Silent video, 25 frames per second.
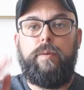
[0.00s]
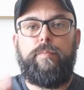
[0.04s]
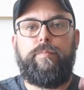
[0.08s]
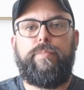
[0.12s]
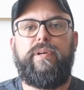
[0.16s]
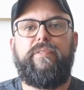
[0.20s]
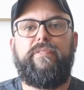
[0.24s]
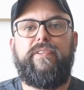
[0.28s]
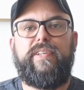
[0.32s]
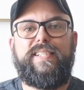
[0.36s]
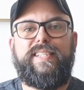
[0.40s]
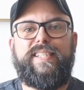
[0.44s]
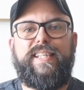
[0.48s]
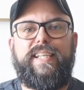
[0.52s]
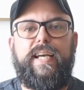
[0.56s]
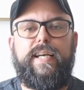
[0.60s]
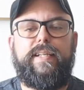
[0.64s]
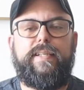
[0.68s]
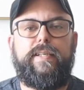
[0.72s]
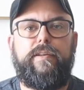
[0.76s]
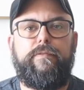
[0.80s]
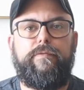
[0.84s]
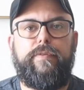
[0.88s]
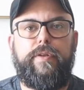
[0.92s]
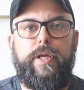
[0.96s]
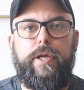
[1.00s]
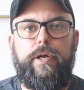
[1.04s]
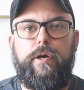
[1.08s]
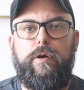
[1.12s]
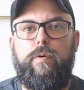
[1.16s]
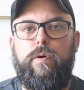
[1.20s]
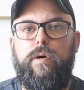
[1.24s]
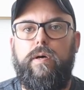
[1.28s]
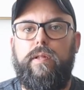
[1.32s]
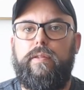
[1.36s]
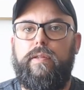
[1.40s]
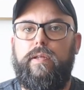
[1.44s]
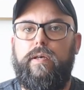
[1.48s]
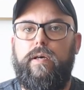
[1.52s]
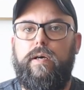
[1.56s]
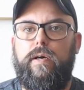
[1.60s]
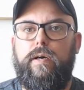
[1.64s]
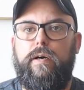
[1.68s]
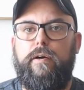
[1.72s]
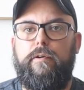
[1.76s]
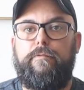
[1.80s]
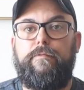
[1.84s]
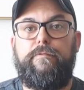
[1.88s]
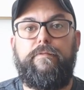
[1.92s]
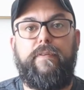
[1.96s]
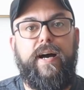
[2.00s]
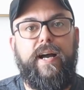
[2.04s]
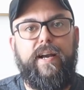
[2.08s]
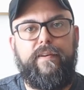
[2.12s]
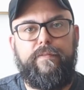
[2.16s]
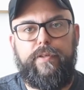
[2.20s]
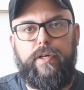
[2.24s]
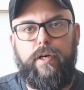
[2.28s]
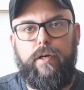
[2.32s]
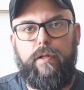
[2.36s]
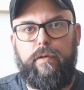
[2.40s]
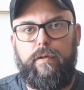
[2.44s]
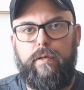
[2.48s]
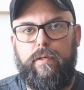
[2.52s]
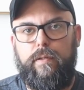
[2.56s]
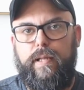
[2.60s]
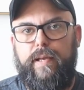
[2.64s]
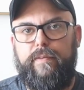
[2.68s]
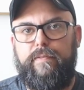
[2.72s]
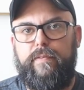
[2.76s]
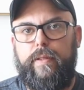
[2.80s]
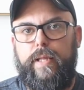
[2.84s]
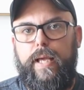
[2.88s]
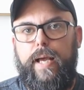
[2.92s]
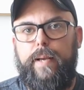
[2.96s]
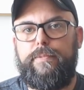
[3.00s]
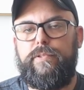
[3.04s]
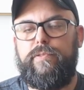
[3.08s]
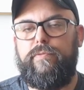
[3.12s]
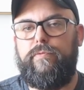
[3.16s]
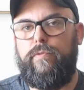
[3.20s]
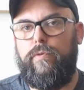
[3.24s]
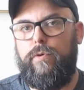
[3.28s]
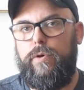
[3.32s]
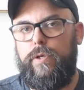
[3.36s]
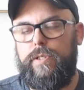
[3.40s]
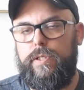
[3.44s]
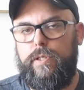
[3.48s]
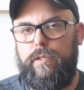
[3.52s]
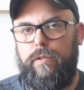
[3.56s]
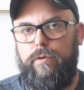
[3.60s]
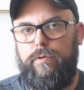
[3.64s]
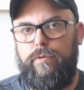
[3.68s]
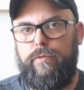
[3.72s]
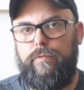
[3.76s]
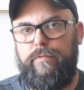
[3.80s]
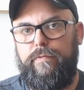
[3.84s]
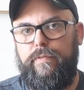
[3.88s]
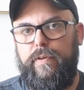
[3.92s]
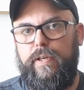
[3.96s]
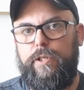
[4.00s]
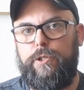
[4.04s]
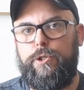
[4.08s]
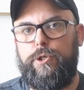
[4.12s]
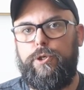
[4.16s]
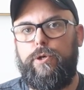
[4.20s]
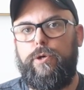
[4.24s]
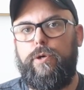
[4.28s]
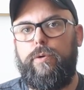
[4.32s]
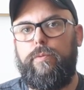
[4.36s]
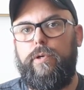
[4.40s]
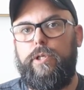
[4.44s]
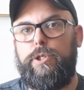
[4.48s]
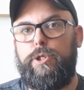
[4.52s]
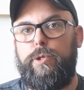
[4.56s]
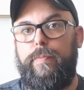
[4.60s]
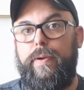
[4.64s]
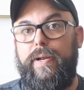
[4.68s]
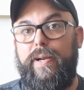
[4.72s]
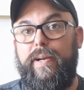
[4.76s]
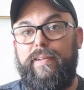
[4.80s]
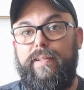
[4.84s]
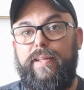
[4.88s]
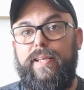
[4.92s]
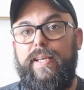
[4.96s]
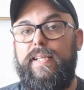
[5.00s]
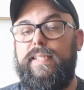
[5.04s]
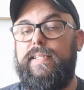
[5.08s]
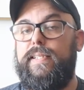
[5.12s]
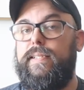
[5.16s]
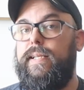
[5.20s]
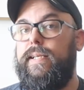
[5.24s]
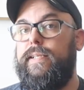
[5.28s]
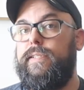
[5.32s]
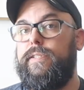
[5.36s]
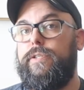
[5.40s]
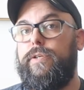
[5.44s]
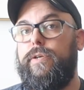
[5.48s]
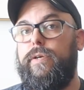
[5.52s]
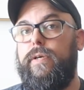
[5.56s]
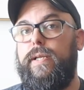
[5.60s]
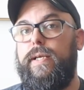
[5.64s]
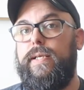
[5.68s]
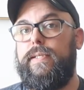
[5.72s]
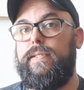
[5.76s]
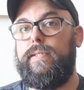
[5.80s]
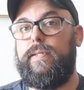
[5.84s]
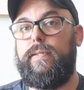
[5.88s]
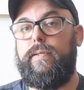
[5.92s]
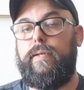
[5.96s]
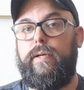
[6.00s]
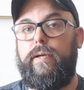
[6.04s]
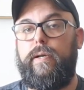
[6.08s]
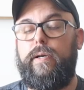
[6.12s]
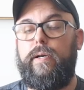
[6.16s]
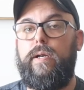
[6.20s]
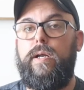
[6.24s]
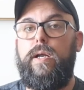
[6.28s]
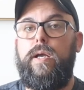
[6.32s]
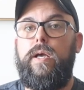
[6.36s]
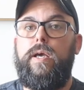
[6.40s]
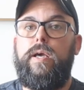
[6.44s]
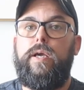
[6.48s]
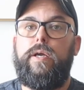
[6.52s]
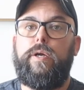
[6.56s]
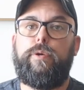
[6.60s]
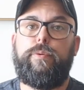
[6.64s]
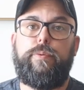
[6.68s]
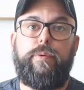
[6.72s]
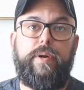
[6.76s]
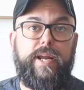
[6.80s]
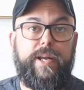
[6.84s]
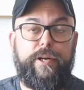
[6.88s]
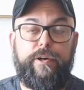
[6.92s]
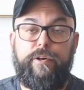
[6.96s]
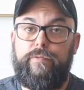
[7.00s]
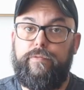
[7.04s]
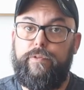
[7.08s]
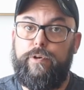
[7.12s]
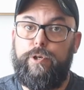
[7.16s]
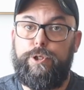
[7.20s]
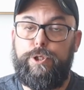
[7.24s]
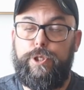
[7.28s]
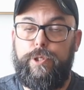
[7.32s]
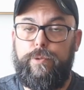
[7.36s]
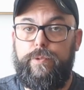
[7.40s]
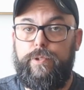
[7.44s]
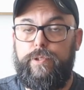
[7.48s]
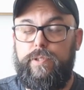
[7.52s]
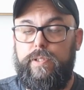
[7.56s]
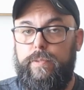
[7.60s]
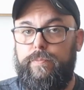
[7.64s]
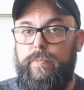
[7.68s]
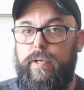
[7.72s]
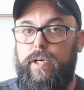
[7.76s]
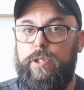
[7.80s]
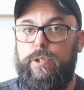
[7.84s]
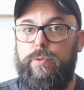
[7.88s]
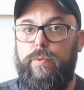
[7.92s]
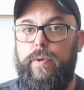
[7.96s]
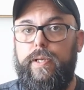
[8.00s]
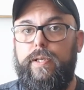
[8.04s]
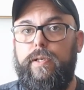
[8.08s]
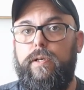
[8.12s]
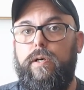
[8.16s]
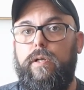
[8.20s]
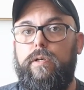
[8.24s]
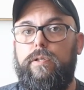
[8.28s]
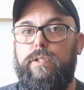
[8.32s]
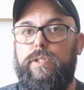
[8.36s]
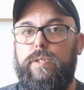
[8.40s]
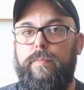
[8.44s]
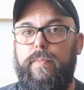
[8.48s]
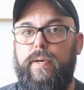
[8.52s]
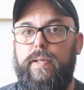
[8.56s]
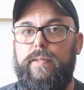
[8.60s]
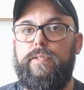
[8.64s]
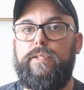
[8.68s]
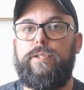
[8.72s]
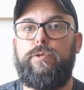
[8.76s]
Previously, I did a video on the $5 ElevenLabs voice clone feature, which apparently isn't as good as their creator version, which is about $20 a month.